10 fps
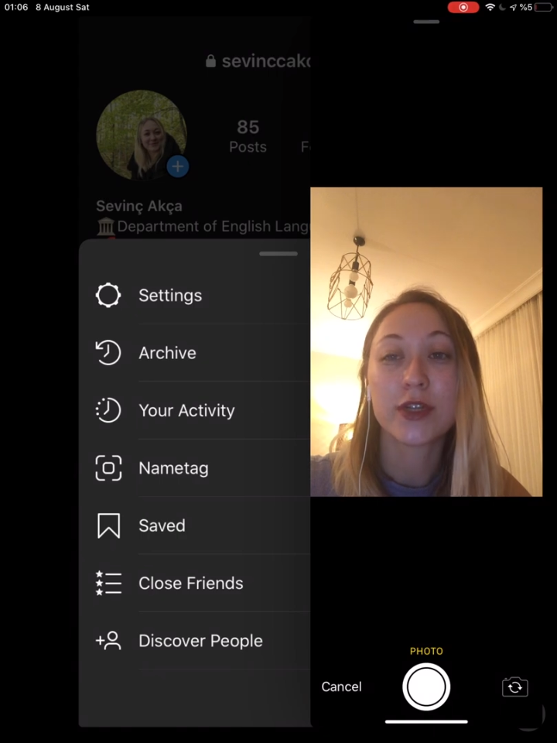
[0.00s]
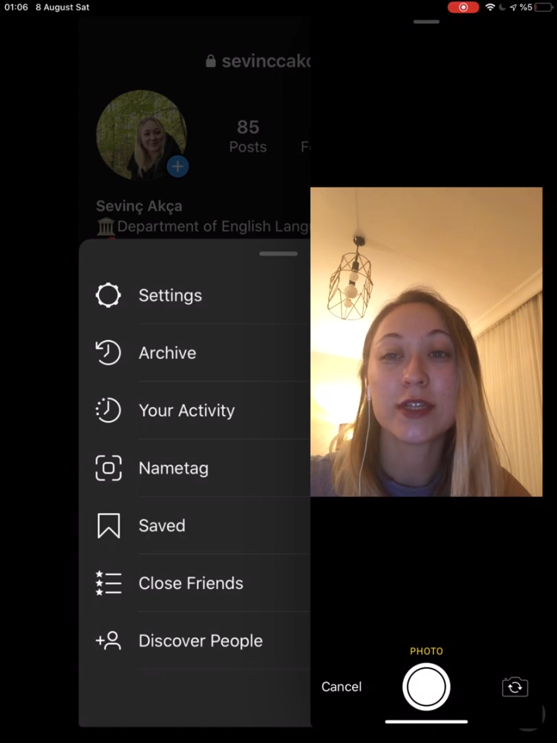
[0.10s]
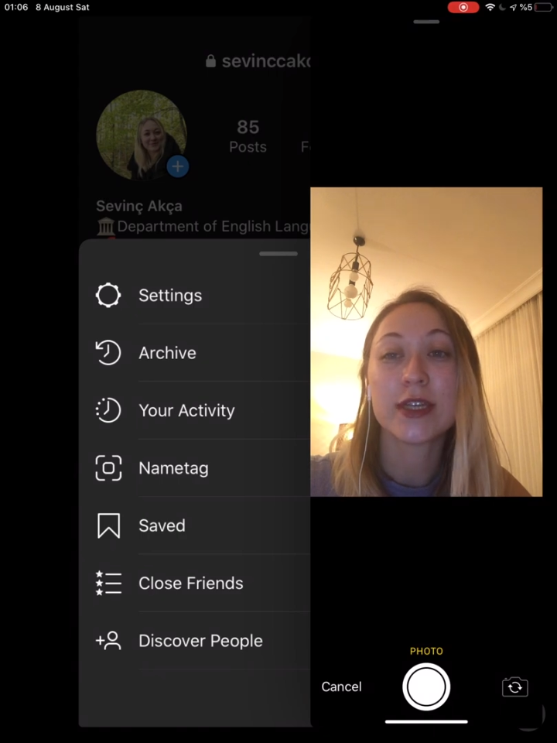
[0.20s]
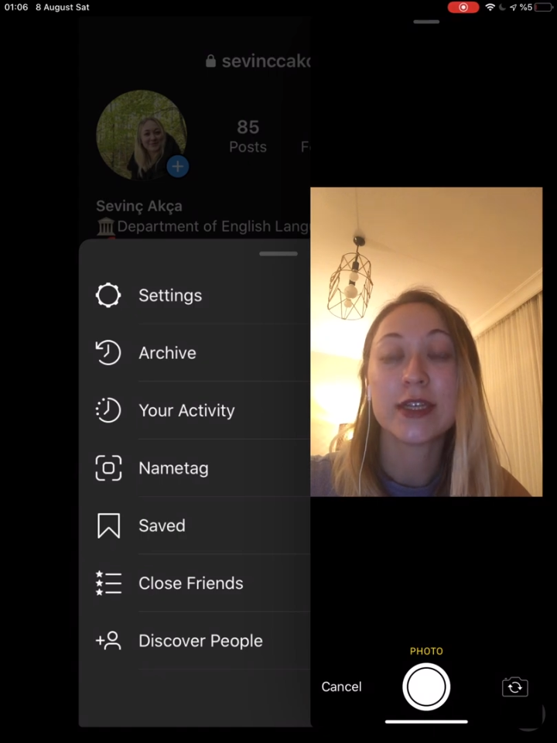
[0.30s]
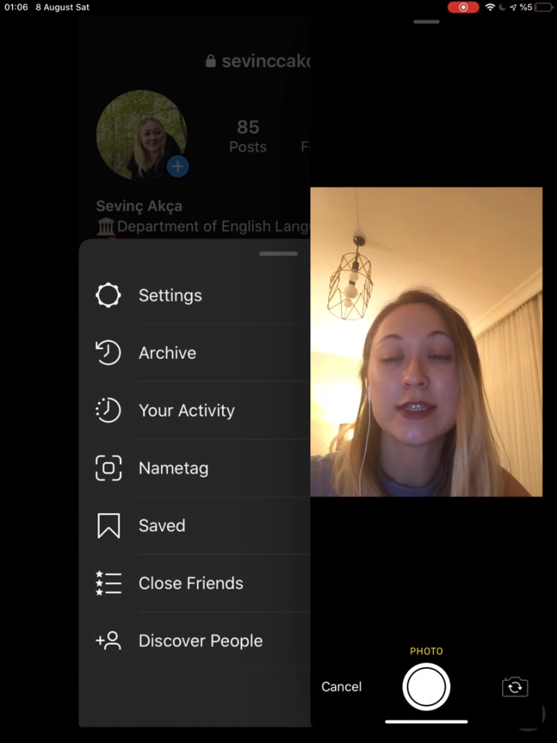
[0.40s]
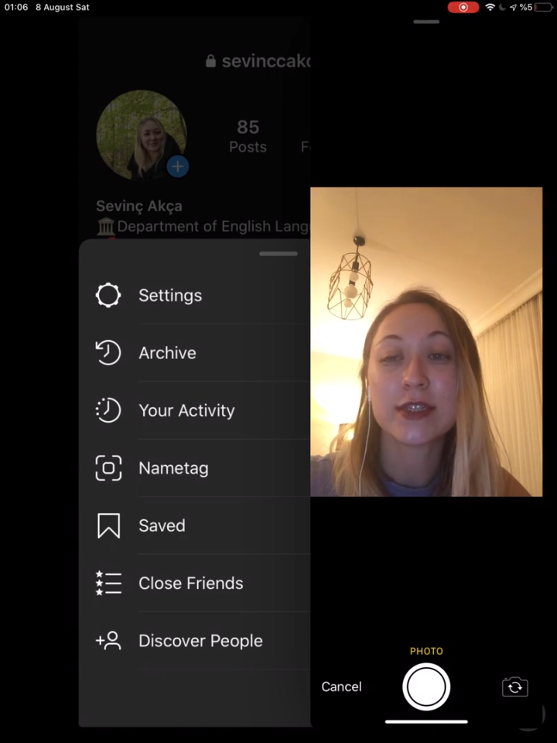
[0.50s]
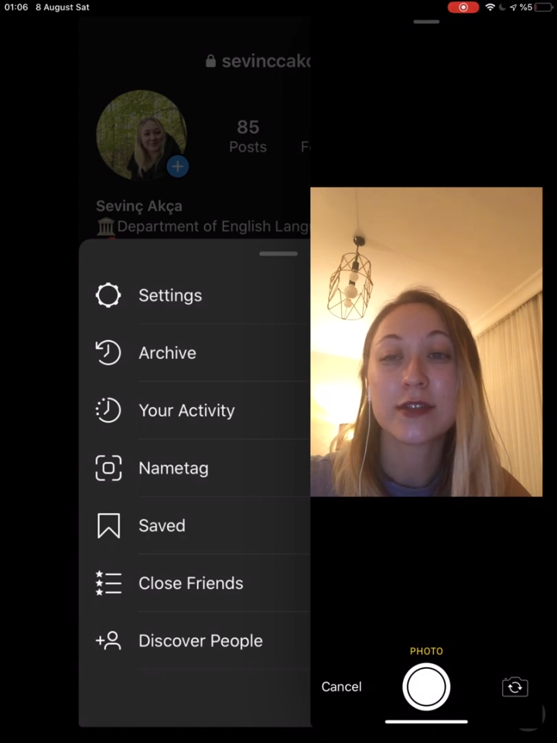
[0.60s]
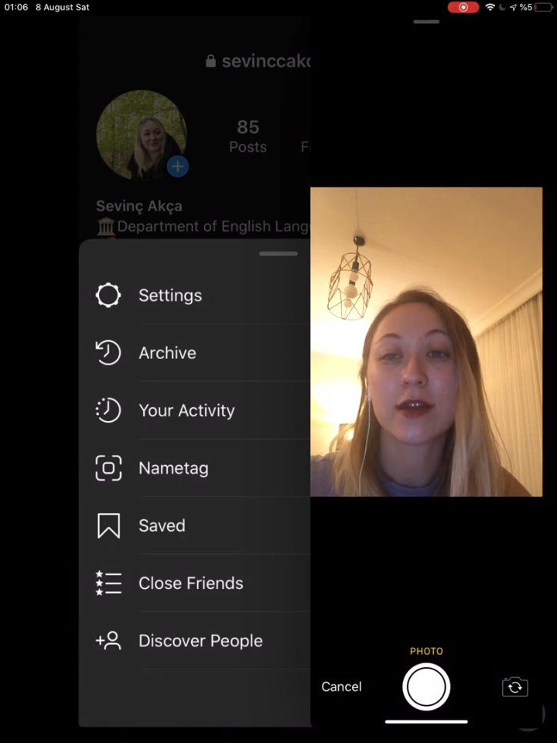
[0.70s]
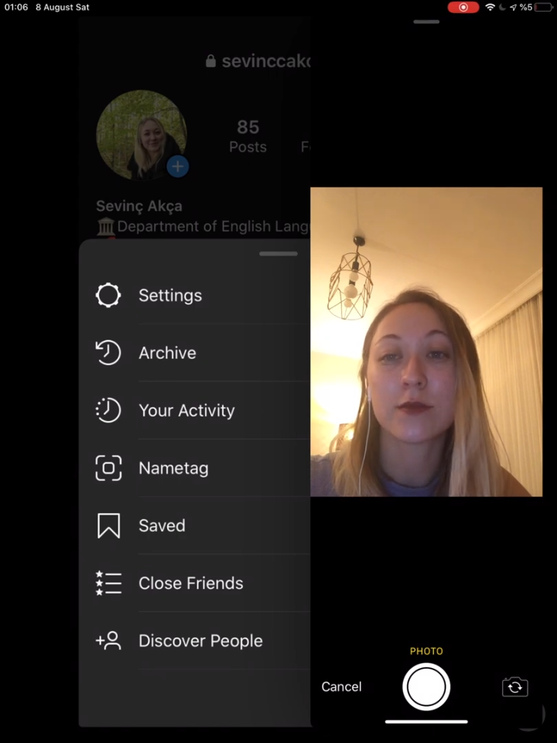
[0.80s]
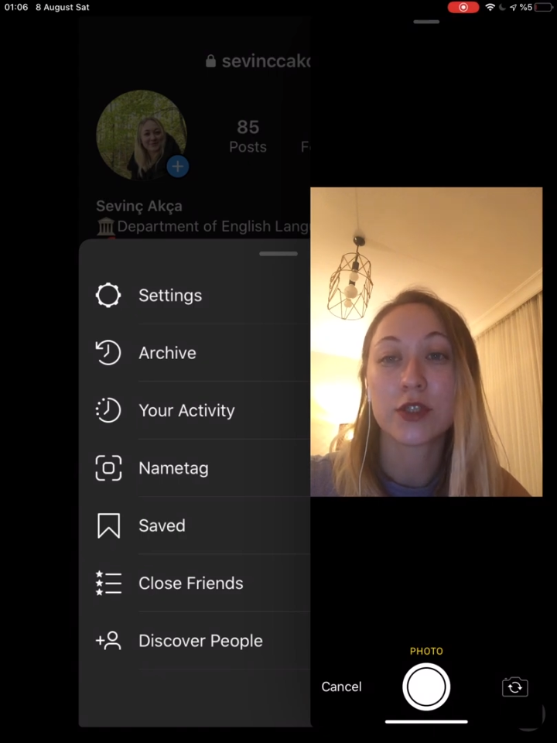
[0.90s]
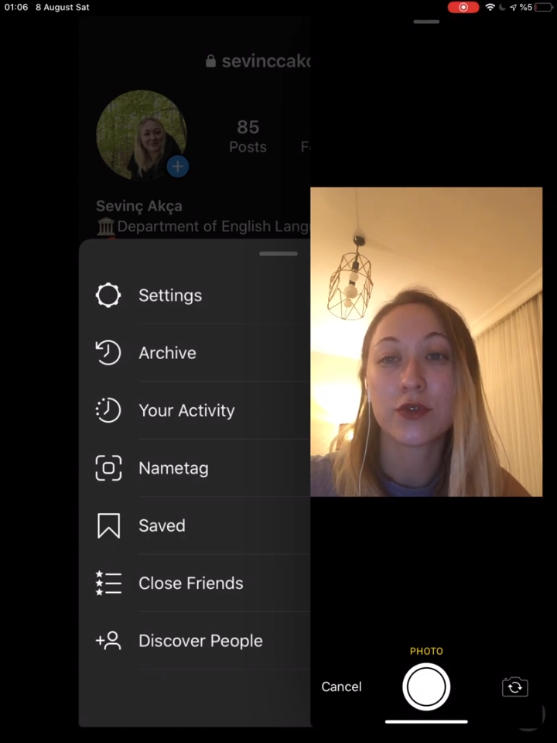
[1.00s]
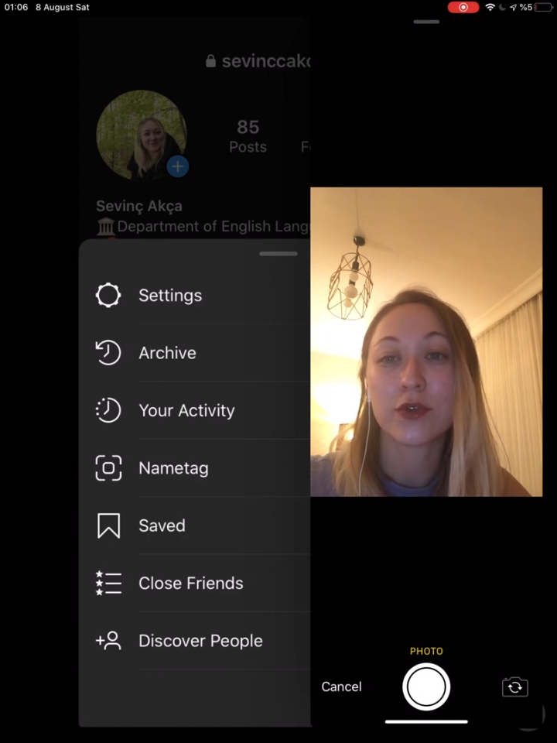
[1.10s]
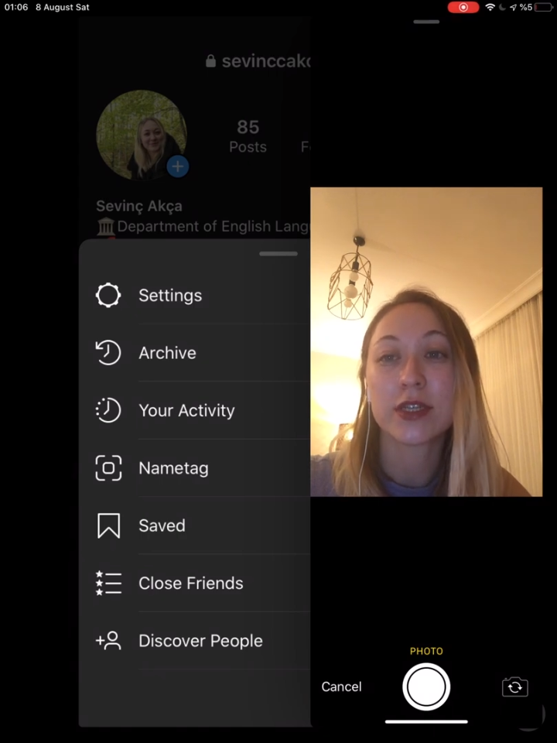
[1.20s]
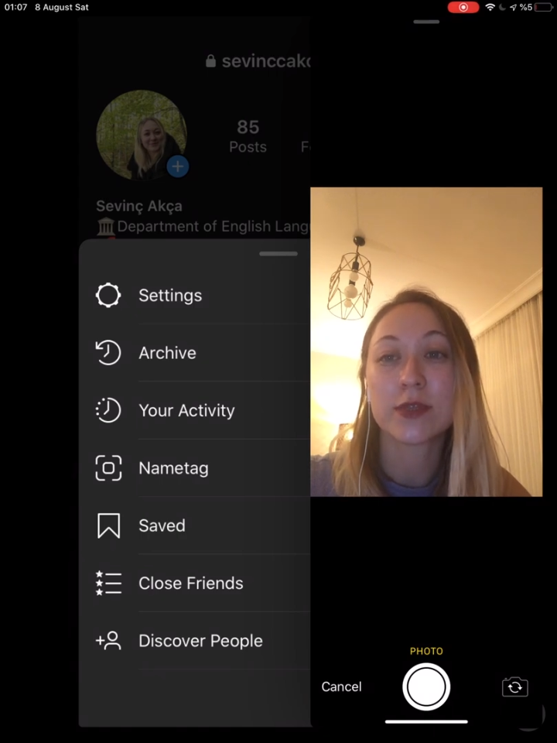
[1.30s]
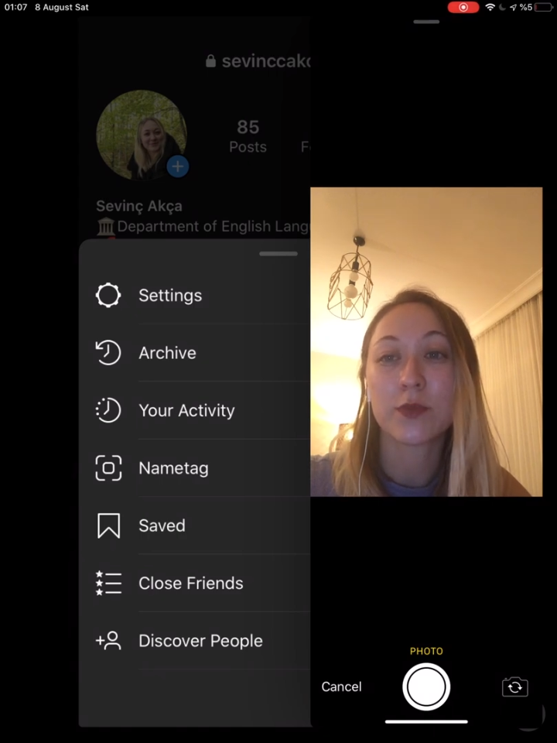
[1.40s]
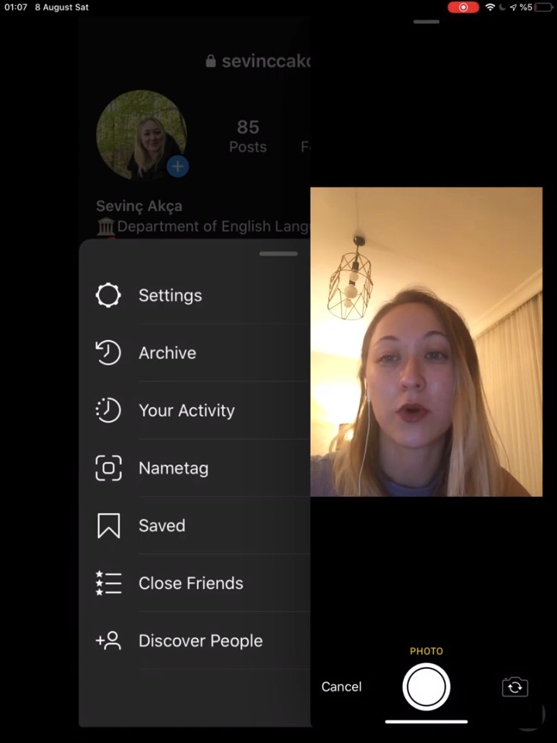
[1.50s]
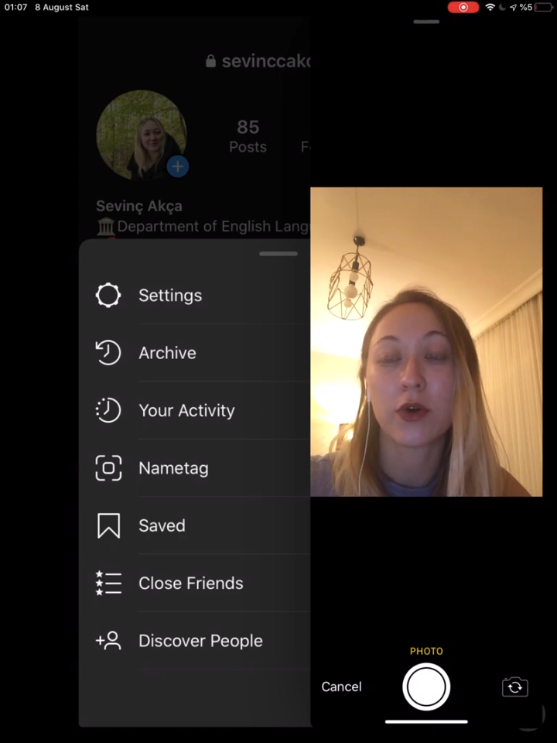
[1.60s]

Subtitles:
Instagram stories posts